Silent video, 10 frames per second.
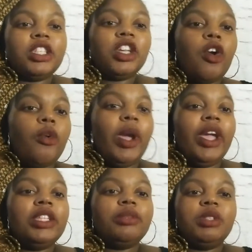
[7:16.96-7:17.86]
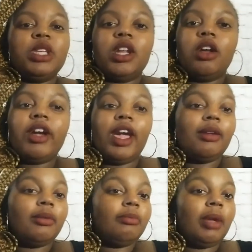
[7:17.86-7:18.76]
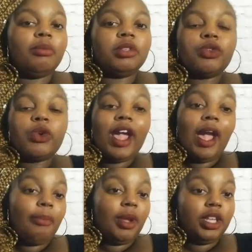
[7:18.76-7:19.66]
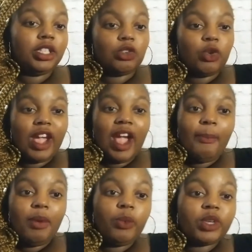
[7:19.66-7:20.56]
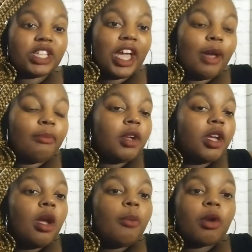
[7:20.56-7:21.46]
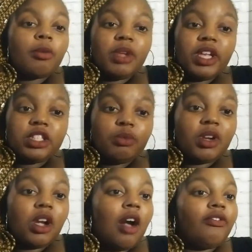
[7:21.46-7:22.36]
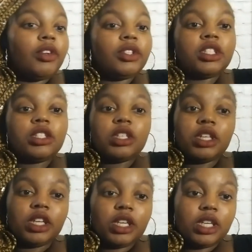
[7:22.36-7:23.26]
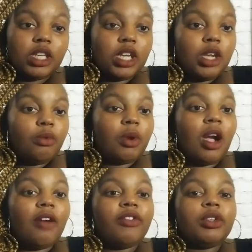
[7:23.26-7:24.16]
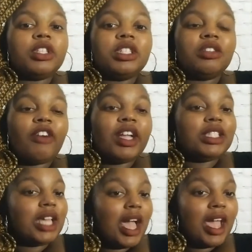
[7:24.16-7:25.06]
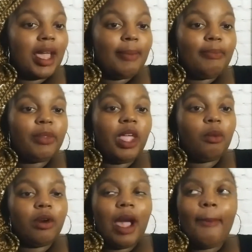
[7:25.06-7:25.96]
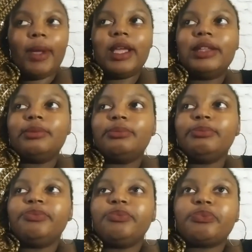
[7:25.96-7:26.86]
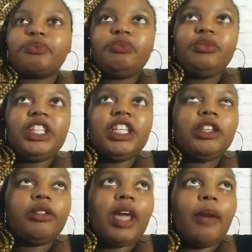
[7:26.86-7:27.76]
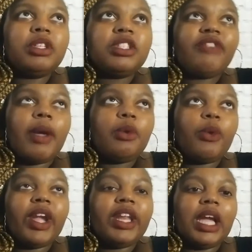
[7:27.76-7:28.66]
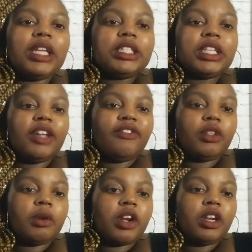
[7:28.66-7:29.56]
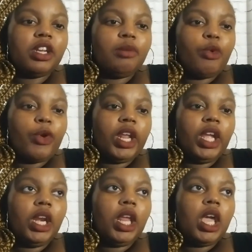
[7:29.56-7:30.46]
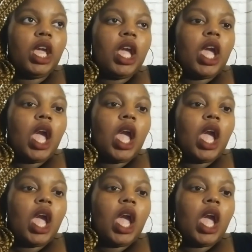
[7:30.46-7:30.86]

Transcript: because he always said, okay, babe, it's going to happen. It's going to happen when time permits, when God feels it's good, when God feels it's the right time, it will happen. So that was February 19th, early in the morning.